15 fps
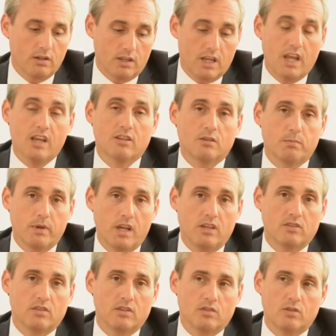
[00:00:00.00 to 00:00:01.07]
case
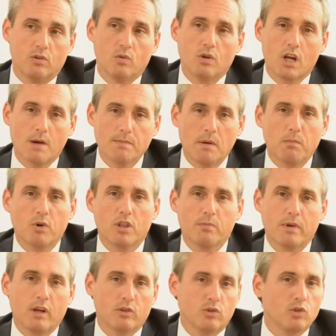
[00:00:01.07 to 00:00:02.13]
basis, you would come up with
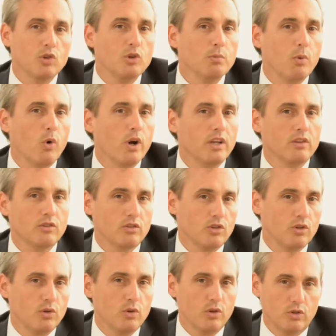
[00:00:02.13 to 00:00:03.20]
about $2.2
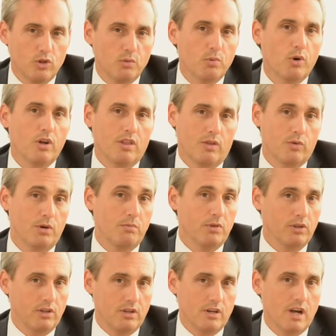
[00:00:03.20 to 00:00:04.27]
to $2.3
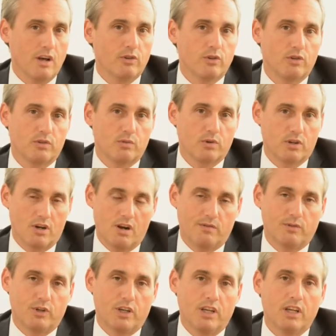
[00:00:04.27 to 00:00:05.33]
million
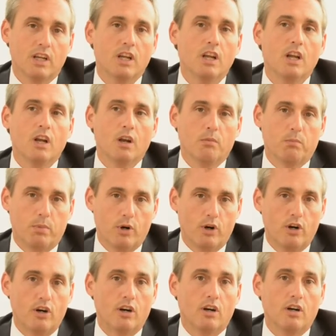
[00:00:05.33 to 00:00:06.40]
recovery
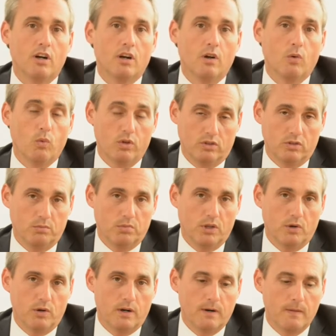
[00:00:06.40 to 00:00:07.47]
per
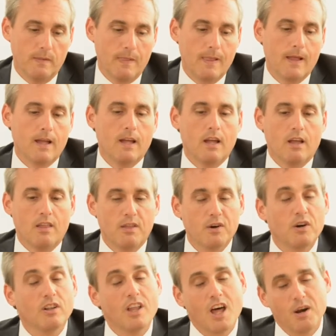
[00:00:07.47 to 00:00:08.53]
whistleblower.
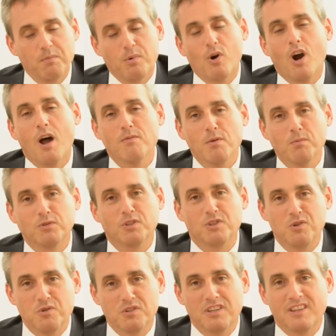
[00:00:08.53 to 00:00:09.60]
There are a lot of problems
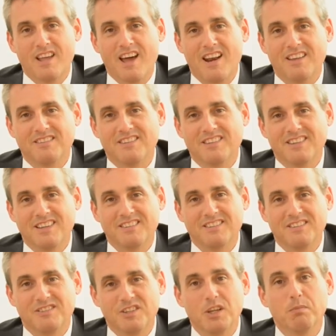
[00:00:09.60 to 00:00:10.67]
in using that as
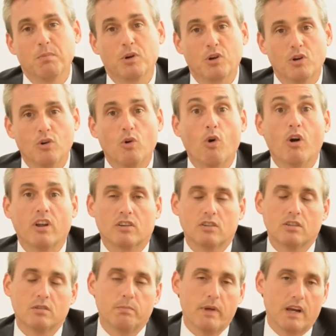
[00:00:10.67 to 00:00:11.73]
a typical or
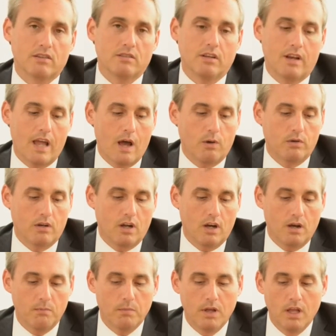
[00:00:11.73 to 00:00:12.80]
expected outcome.